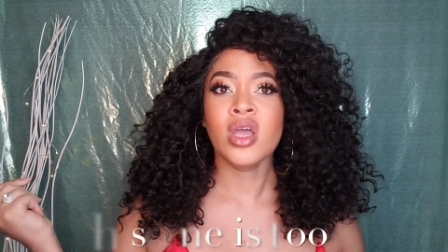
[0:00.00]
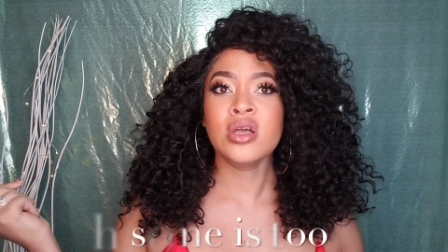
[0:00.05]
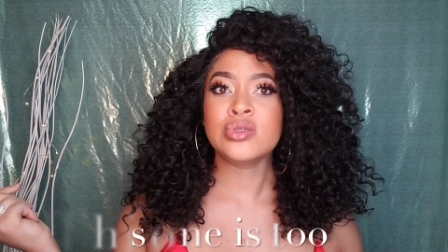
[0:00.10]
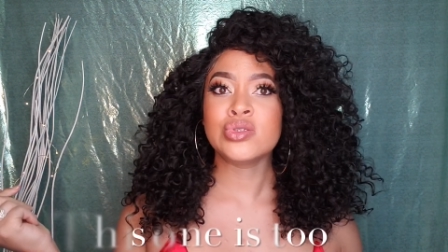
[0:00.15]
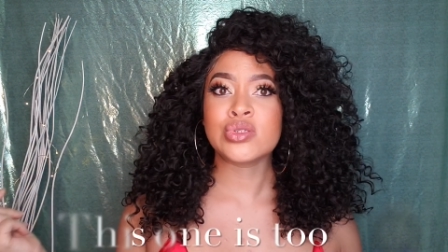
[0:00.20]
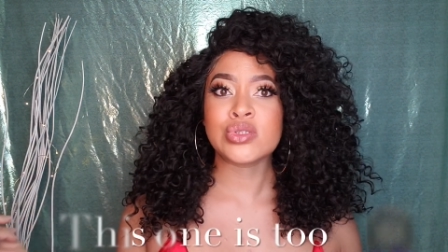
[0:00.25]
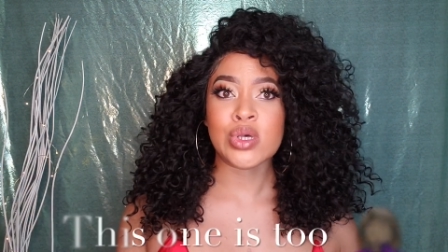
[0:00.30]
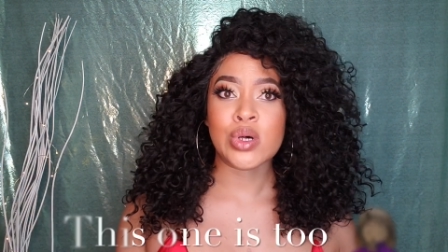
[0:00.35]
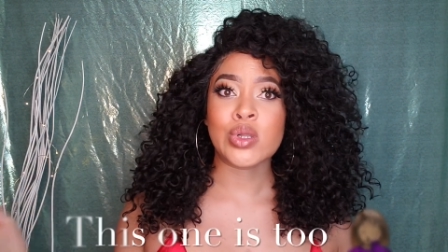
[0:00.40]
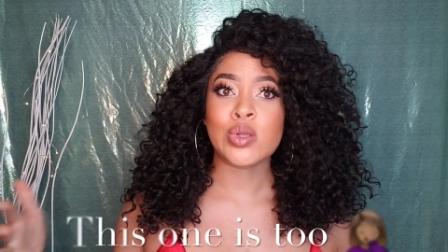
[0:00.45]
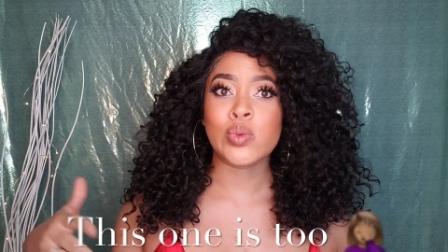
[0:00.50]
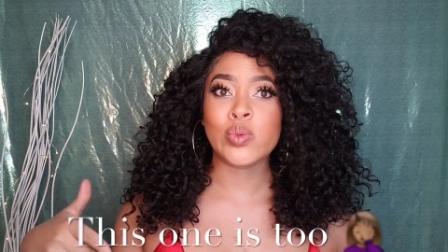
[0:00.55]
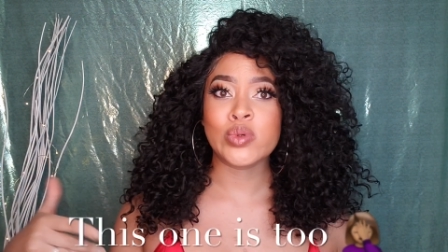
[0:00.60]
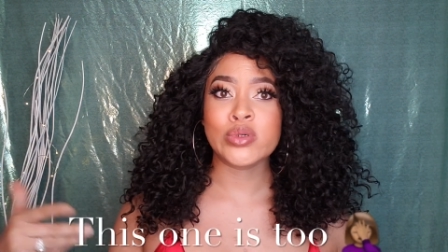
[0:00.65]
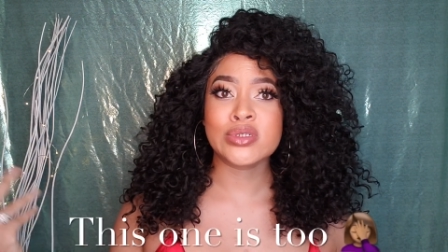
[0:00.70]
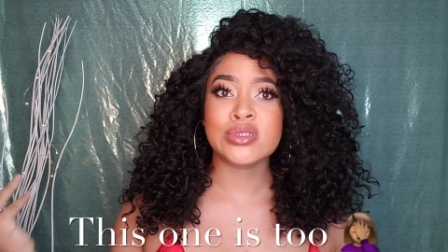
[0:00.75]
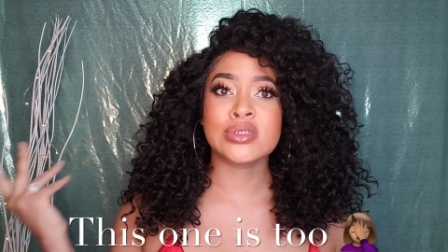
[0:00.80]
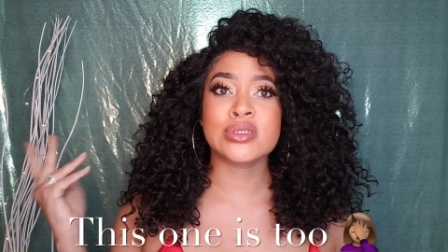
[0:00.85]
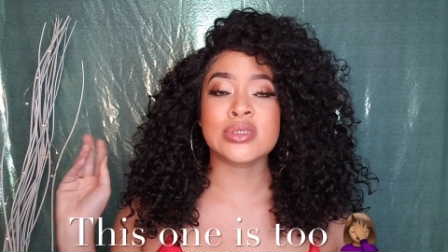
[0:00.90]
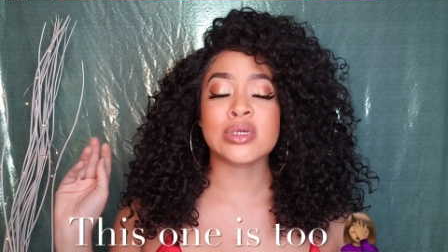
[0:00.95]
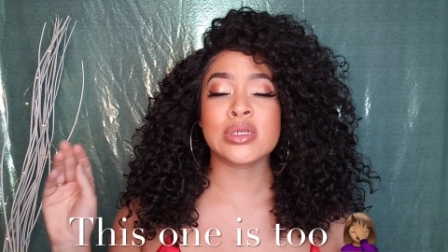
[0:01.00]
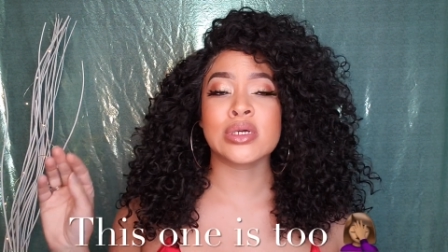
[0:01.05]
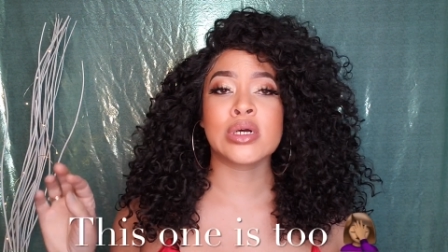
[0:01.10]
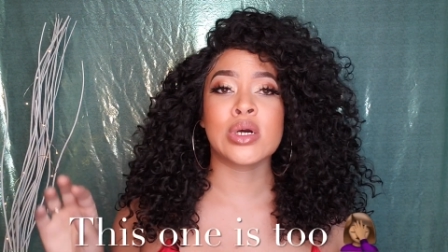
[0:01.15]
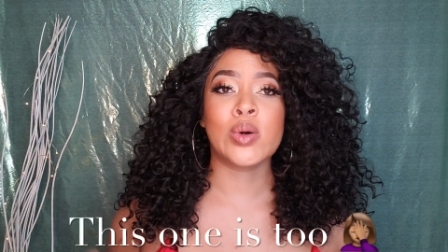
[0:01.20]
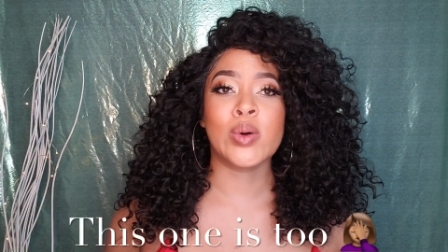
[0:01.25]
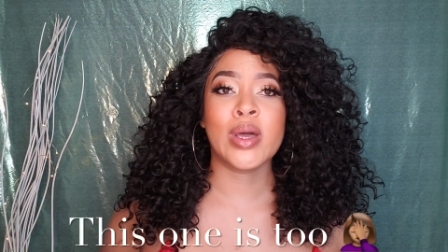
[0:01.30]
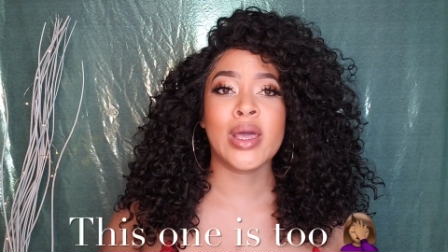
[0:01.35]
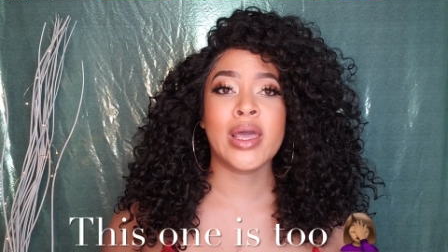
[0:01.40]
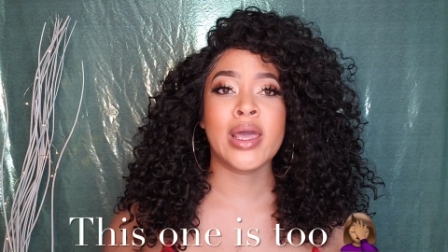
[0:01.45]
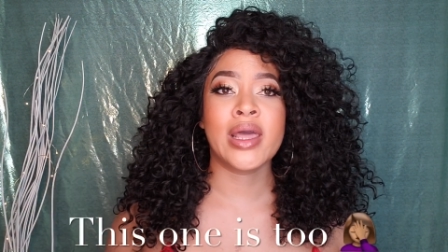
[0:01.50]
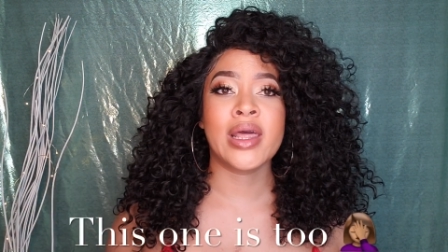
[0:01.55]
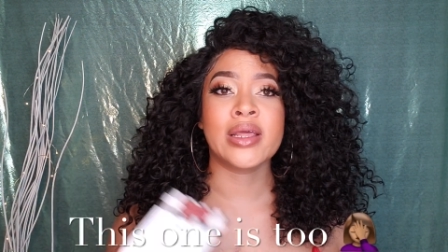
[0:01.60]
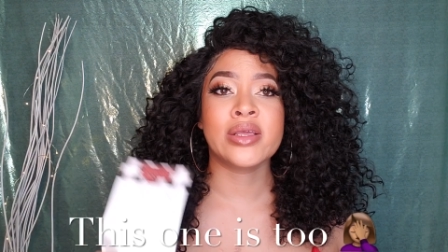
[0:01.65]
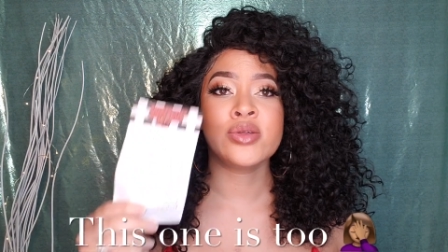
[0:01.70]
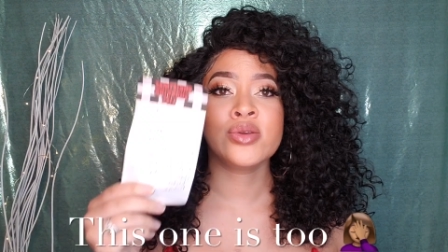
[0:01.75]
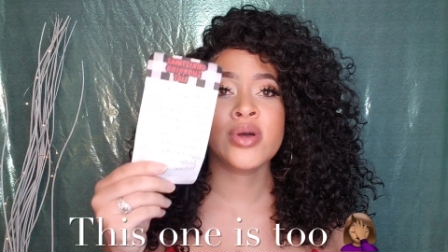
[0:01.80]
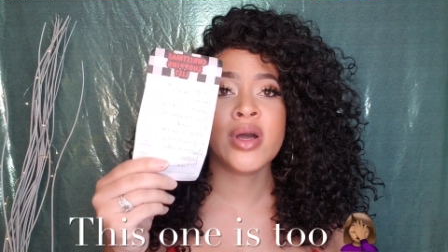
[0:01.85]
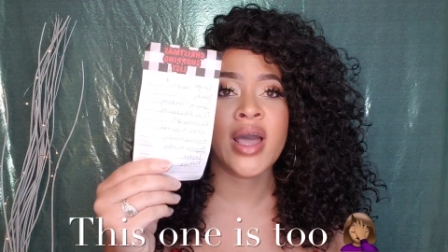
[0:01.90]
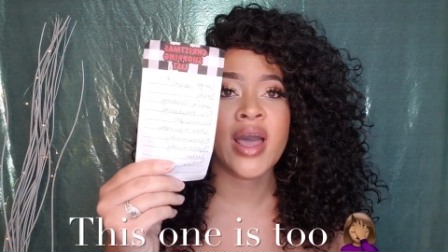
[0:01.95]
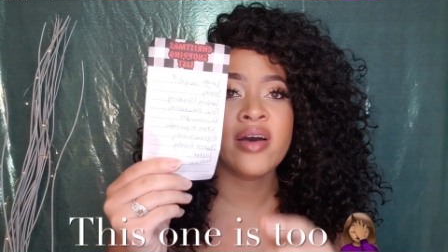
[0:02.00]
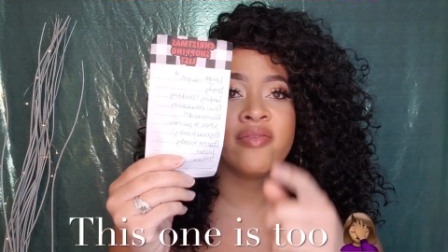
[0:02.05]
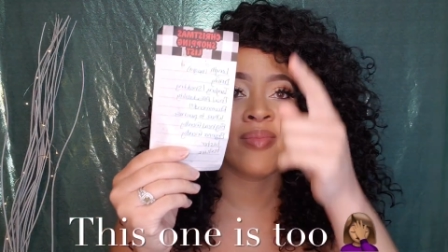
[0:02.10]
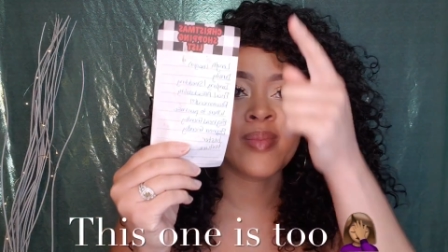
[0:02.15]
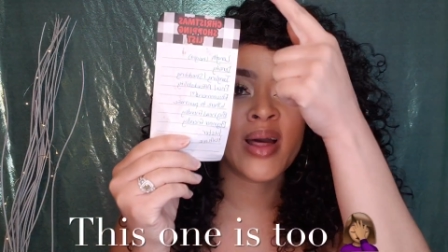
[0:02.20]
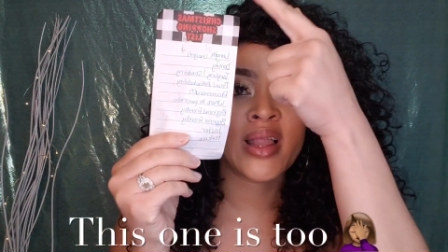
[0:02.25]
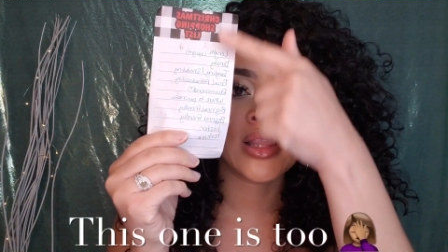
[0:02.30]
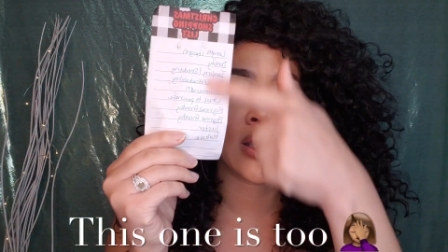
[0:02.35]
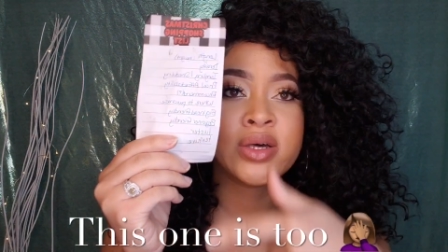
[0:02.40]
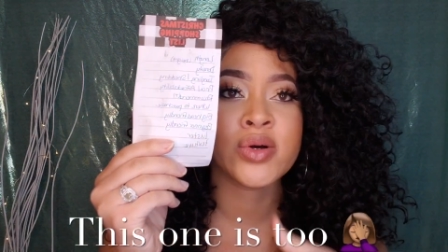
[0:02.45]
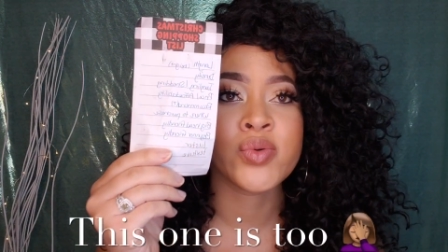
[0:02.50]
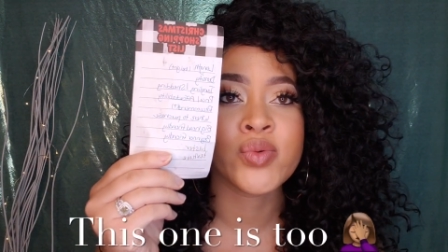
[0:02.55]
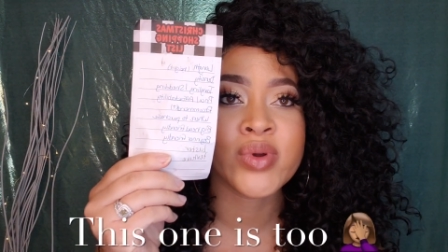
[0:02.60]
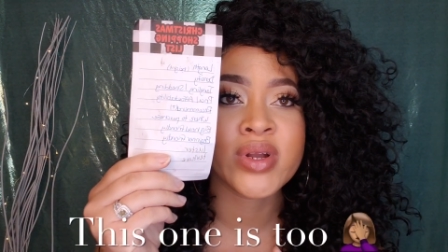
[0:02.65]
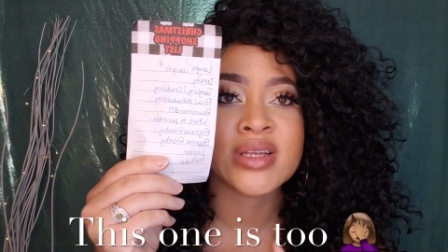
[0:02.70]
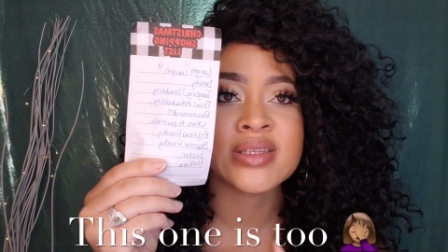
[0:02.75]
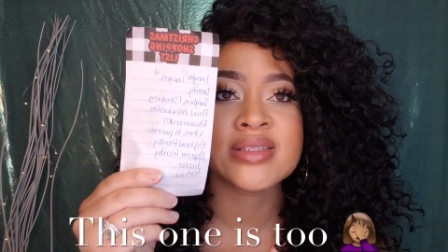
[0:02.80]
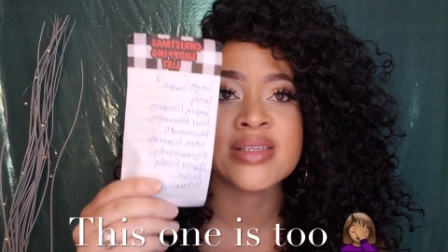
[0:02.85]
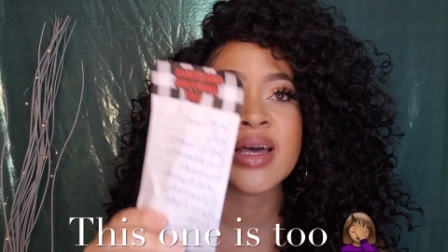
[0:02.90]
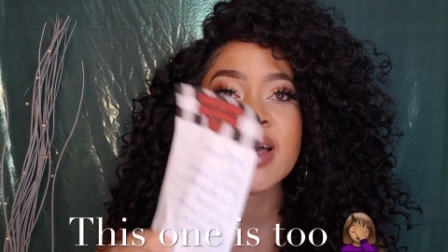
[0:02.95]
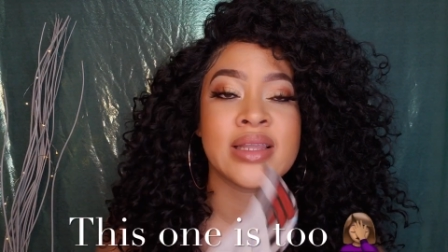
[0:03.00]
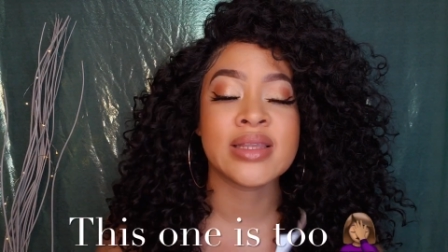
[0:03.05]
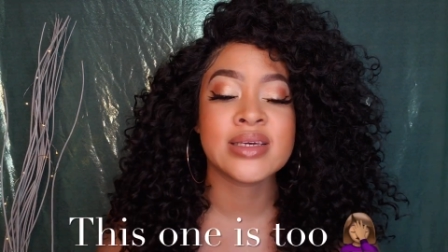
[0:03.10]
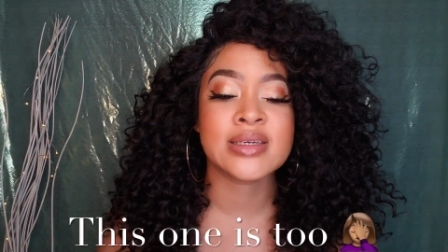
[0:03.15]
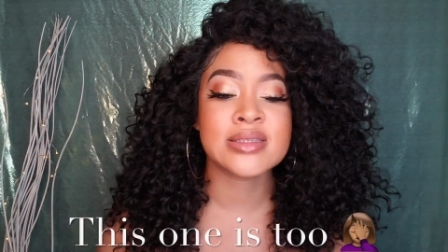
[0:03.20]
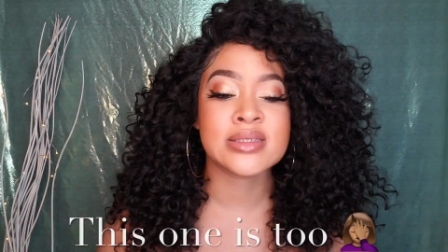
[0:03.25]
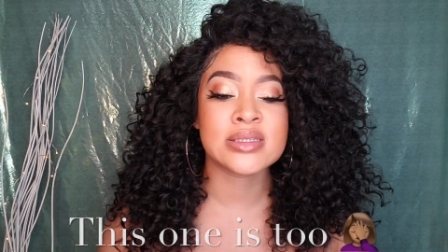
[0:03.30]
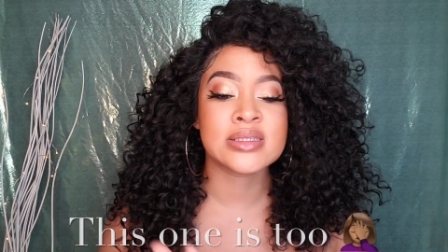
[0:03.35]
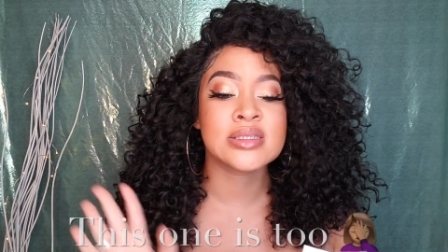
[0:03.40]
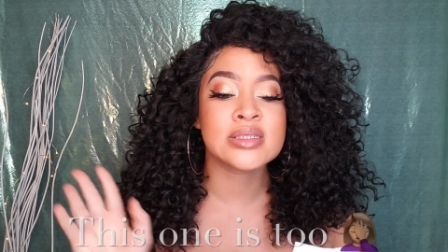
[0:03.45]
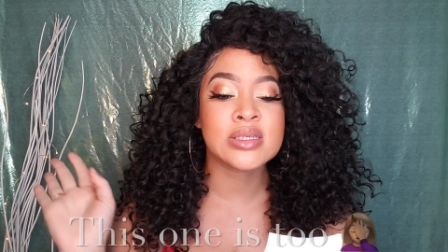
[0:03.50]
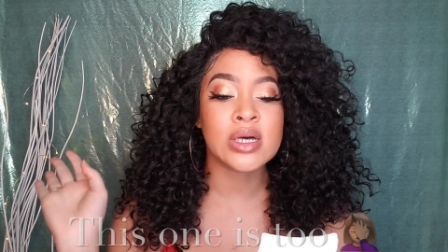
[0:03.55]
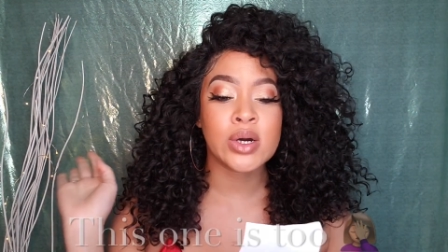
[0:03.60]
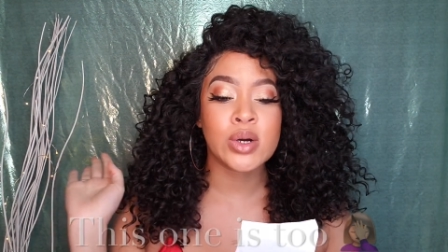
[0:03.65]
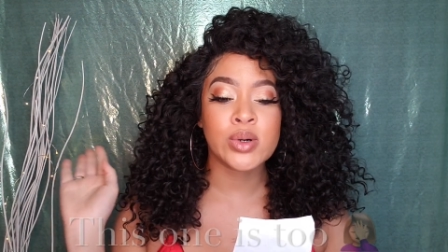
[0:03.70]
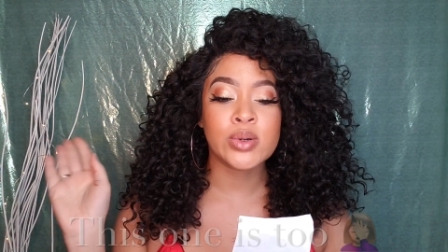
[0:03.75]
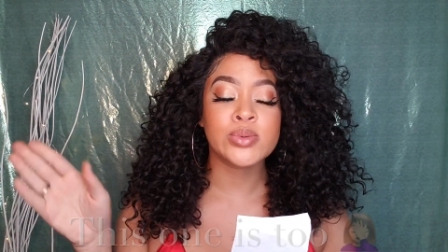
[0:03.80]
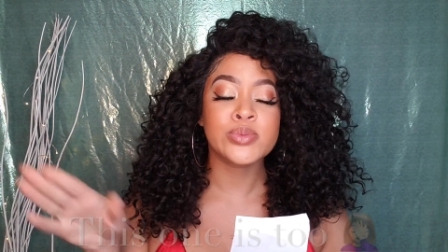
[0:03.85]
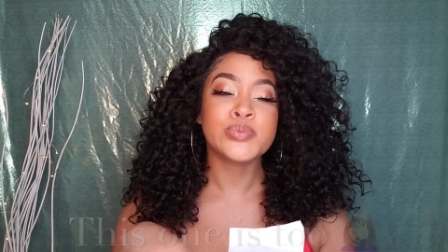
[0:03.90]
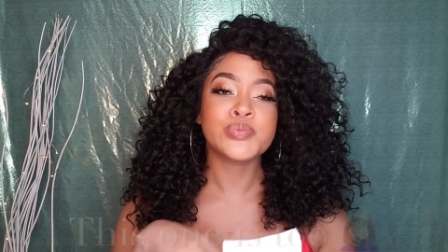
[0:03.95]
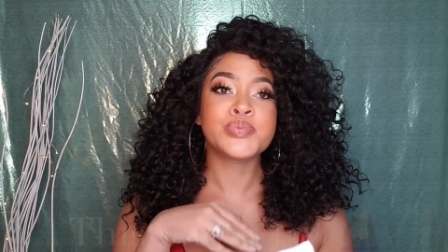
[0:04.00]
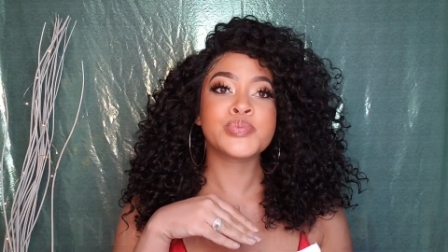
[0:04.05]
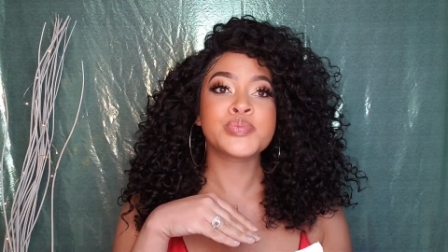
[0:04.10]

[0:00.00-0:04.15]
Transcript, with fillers: so we're just going to go ahead, you know, I have my little rundown list, and so